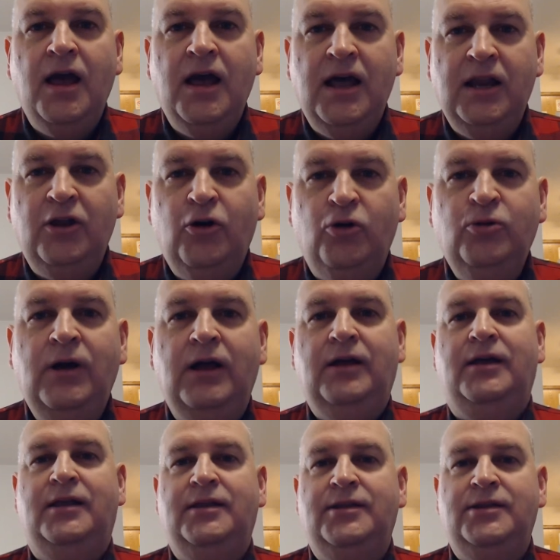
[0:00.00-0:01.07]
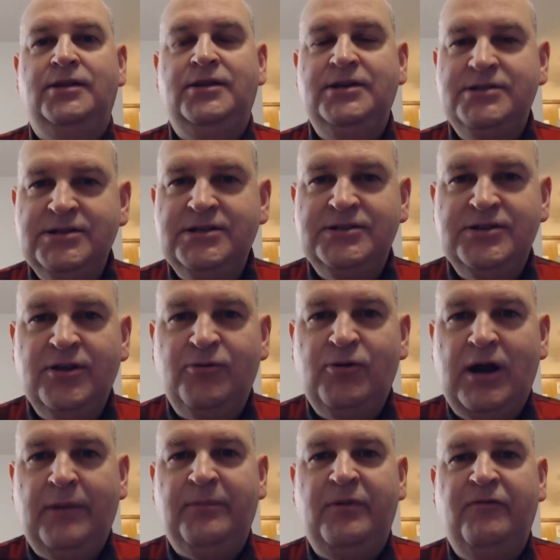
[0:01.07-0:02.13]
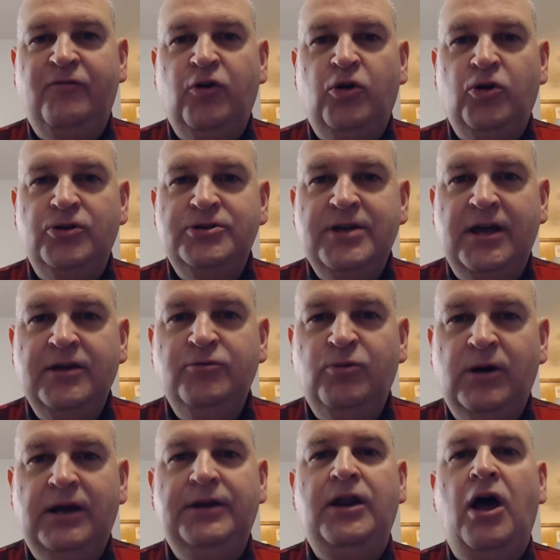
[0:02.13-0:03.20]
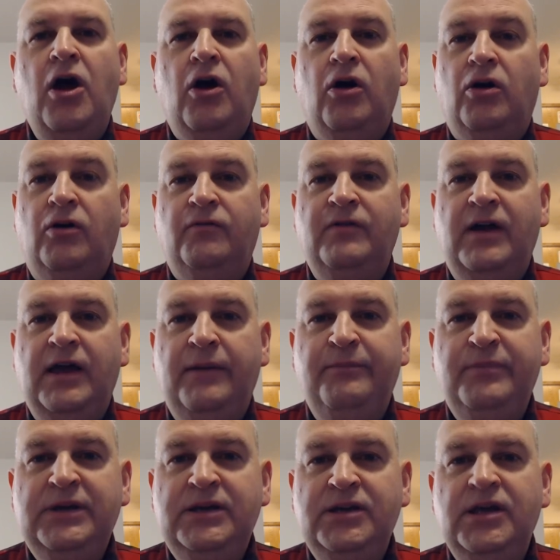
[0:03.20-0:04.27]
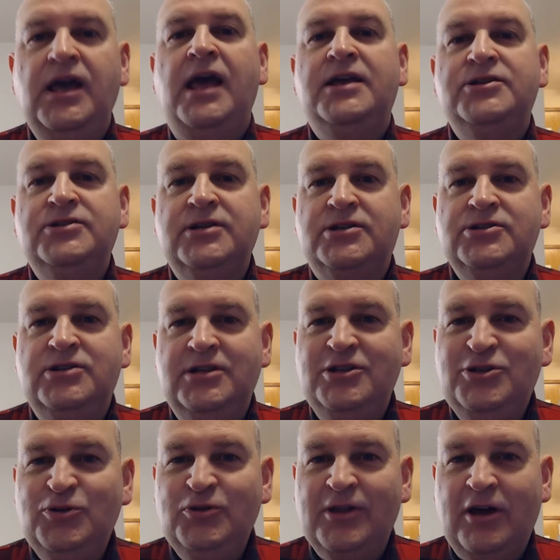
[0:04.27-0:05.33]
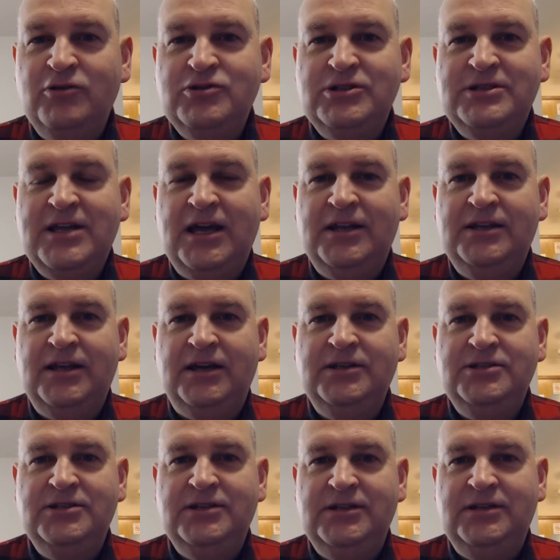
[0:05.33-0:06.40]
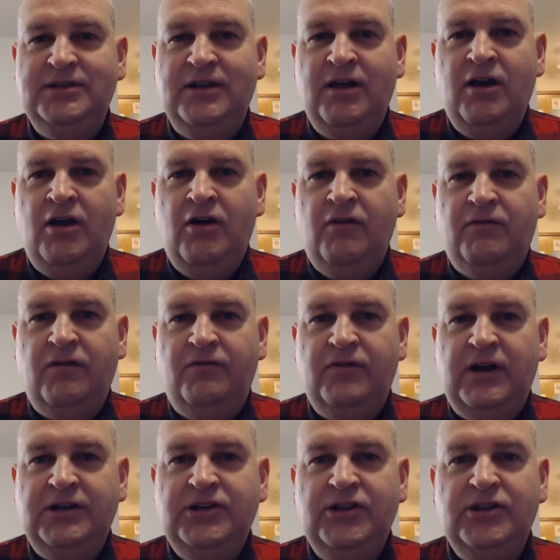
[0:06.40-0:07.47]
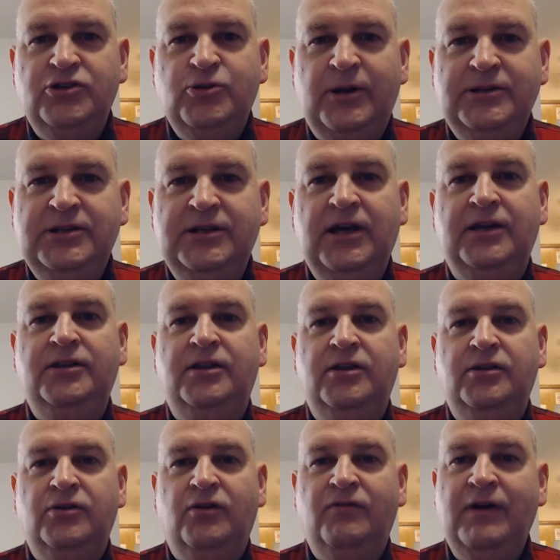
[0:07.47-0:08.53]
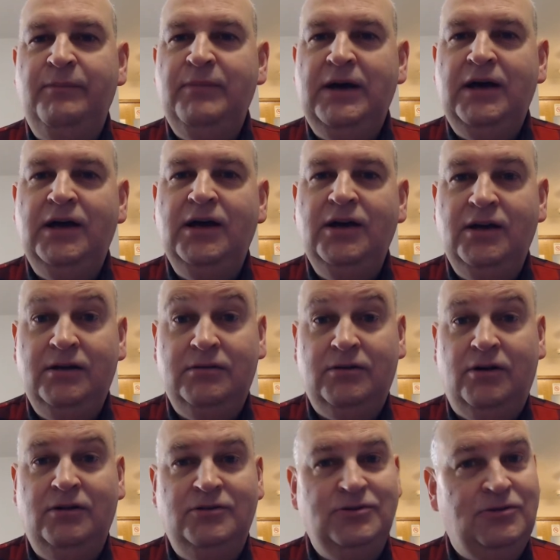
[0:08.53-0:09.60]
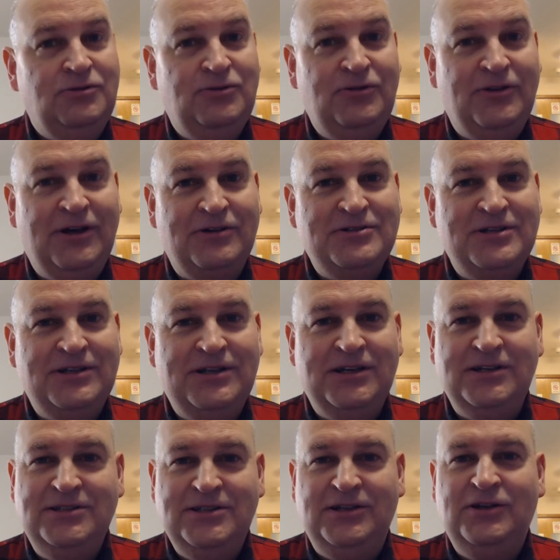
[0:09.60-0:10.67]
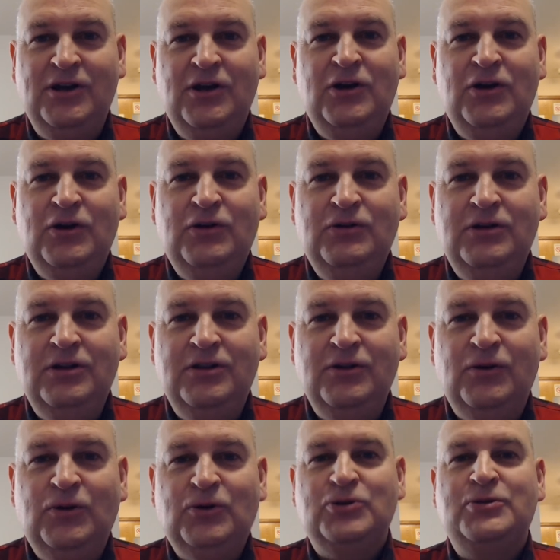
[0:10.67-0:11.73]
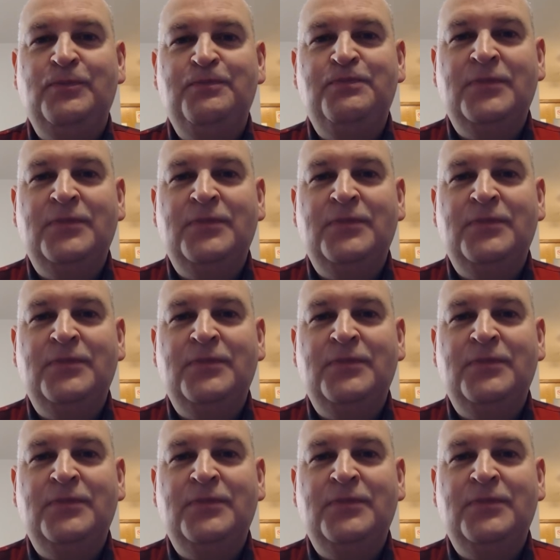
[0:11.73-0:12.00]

Hello, this is the wrap for day one of MB16 2019 for Friday the 29th November, also 2019. Who'd have thought?